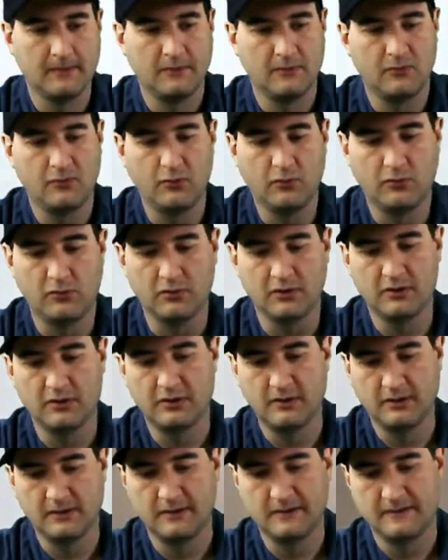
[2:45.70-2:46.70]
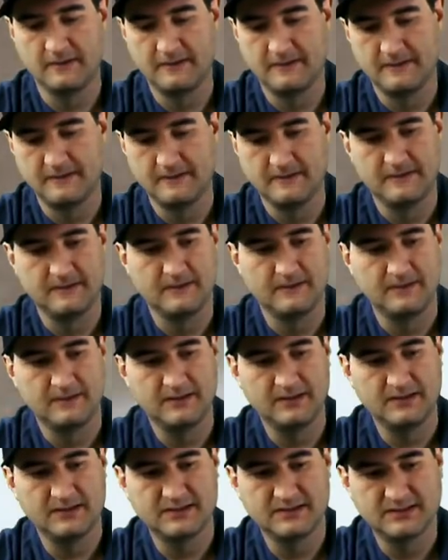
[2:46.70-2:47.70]
or
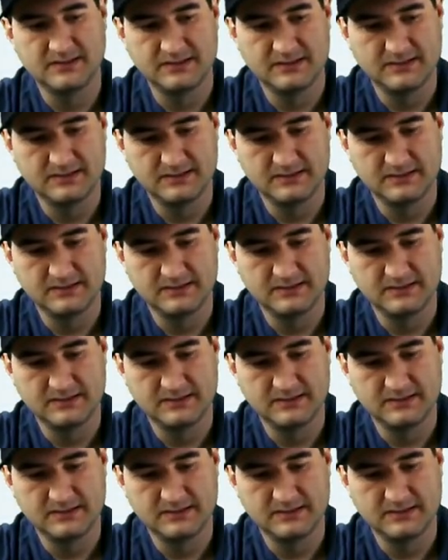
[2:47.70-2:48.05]
this,